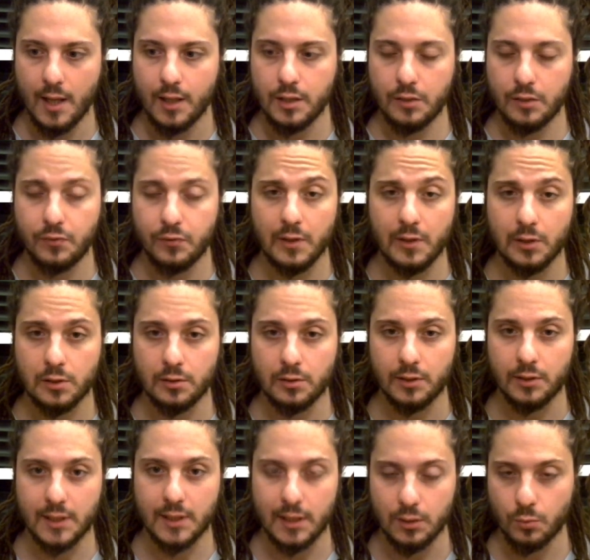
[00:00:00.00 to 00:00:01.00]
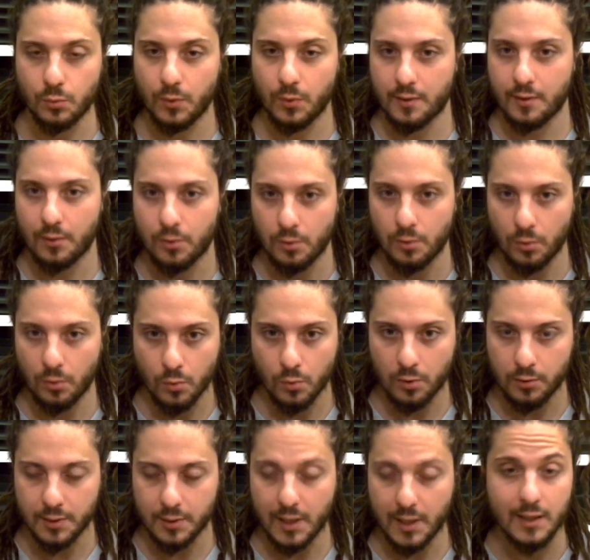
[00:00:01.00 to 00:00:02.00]
You feel content with the whole
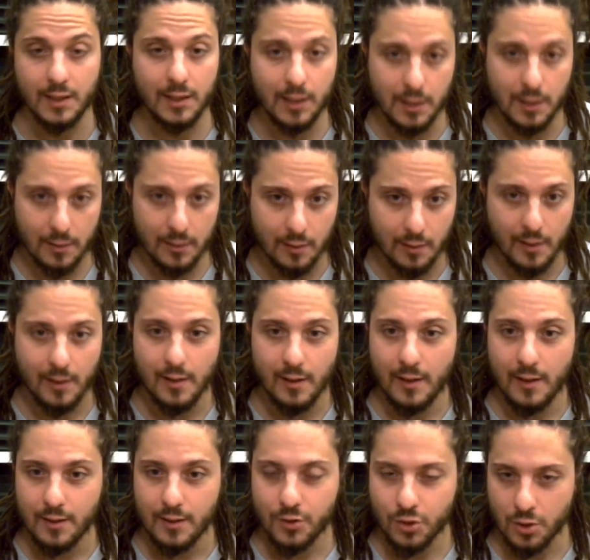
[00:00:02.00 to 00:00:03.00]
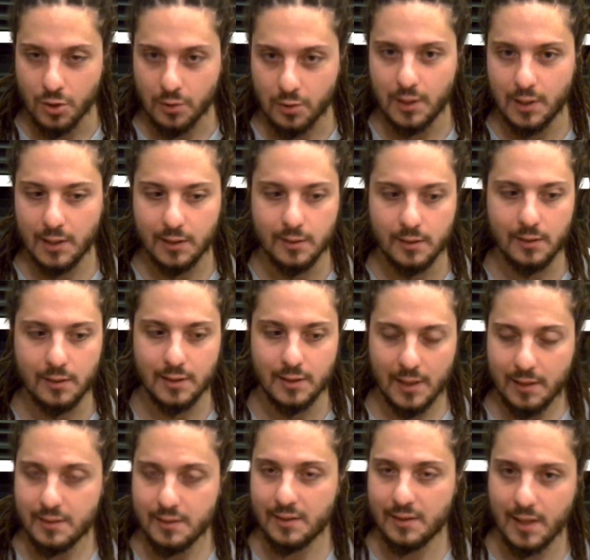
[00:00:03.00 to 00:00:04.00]
world. And indeed, chocolate
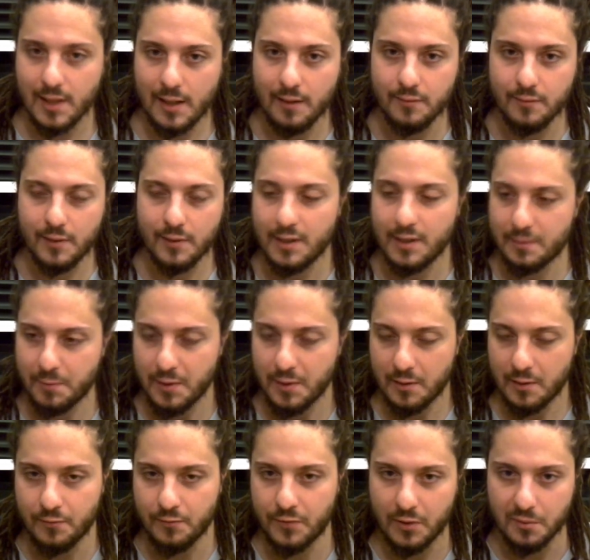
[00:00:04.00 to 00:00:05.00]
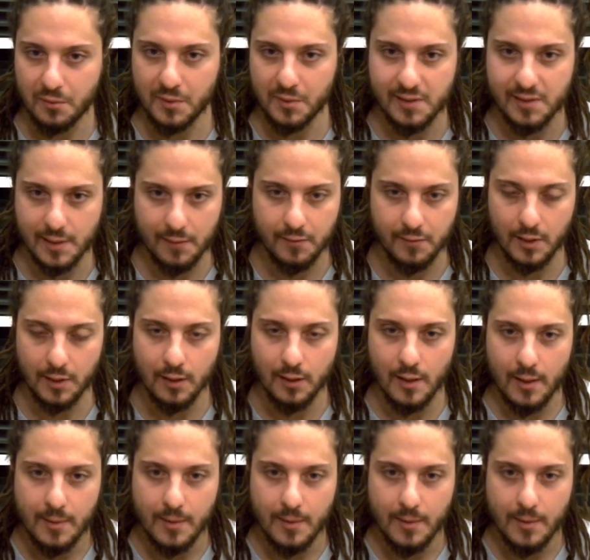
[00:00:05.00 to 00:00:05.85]
has been confirmed as having